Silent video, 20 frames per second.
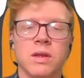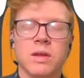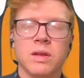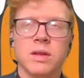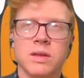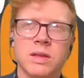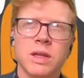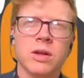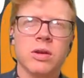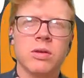
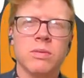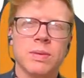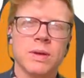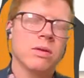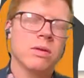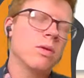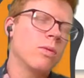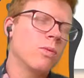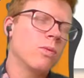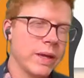Little
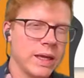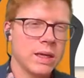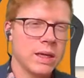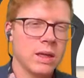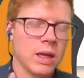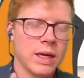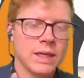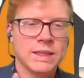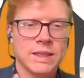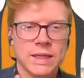bit weird
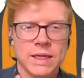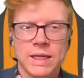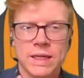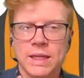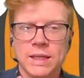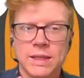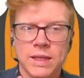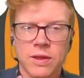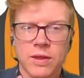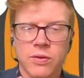lighting
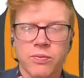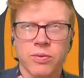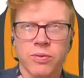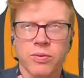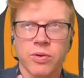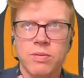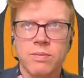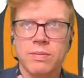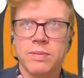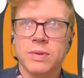in this
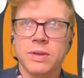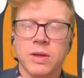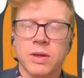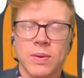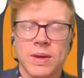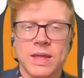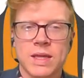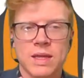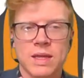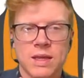room, the
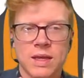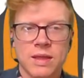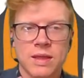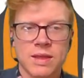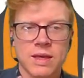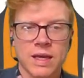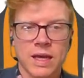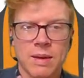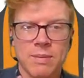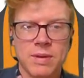way that it tends
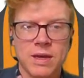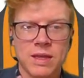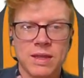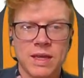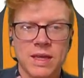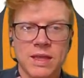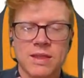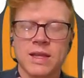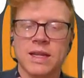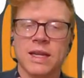to come in. It
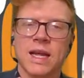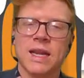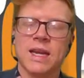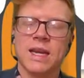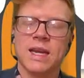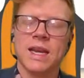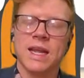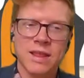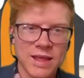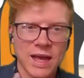tends to land
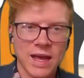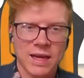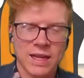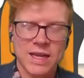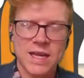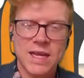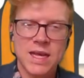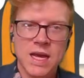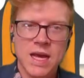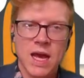
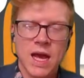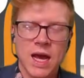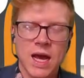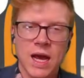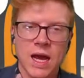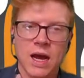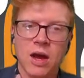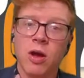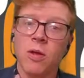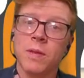exactly
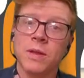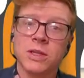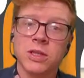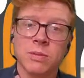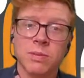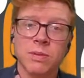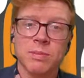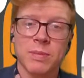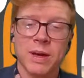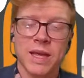on the
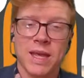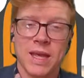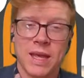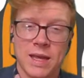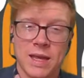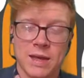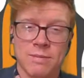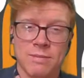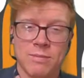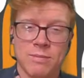top of my
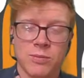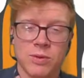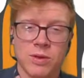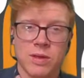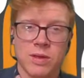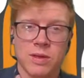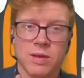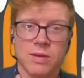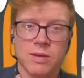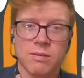hair,
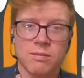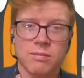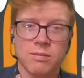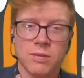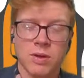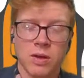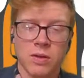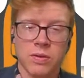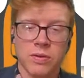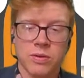which is
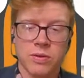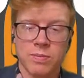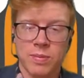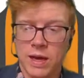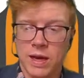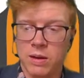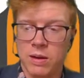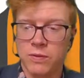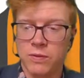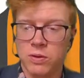not super
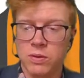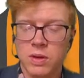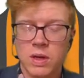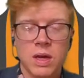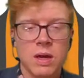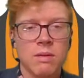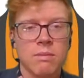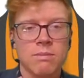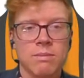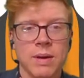helpful,
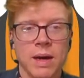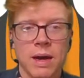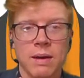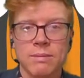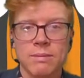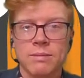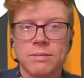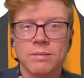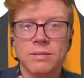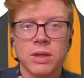but
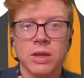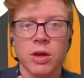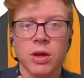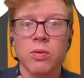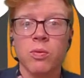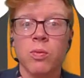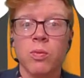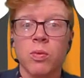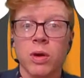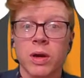you know,
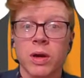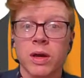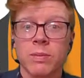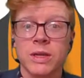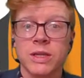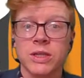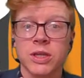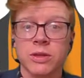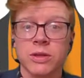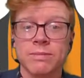what can we
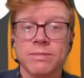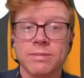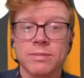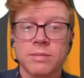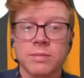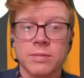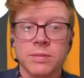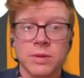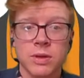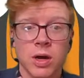do?
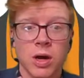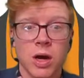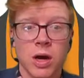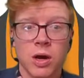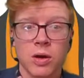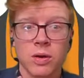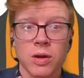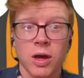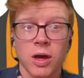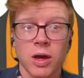Not a
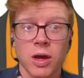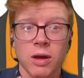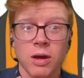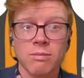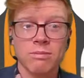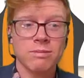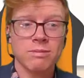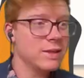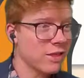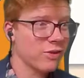whole lot, but
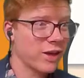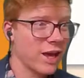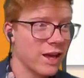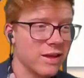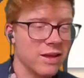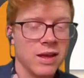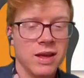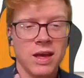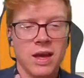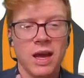that's okay.
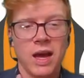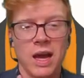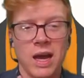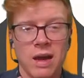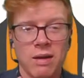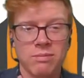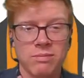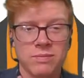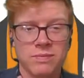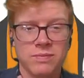
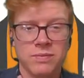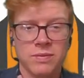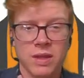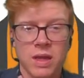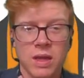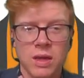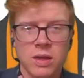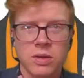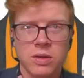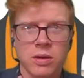
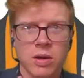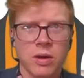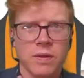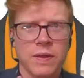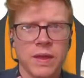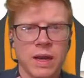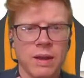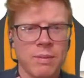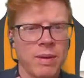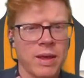Not
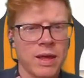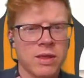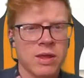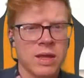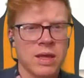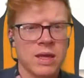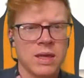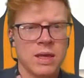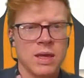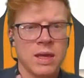that I'm
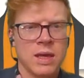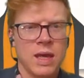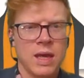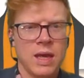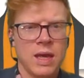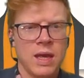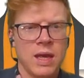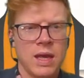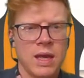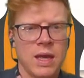actually
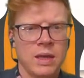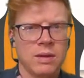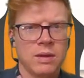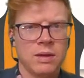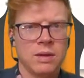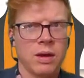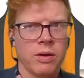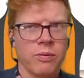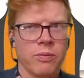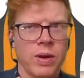in
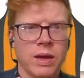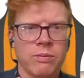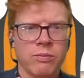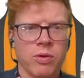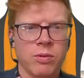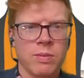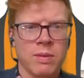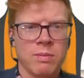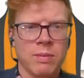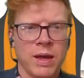a random
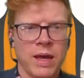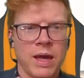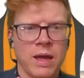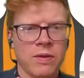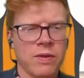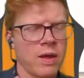room in my house.